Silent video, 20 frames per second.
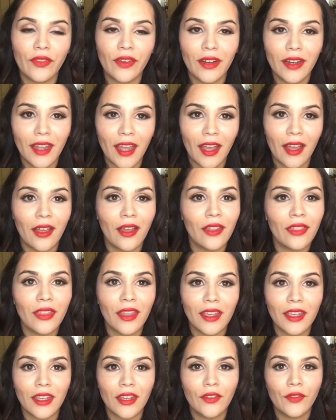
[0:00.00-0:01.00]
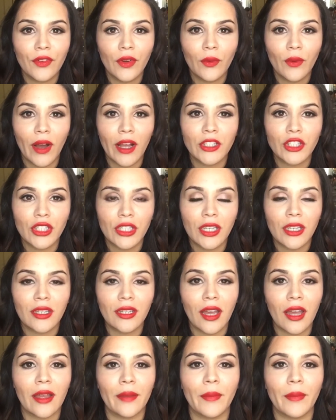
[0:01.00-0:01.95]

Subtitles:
for now. Thank you for watching.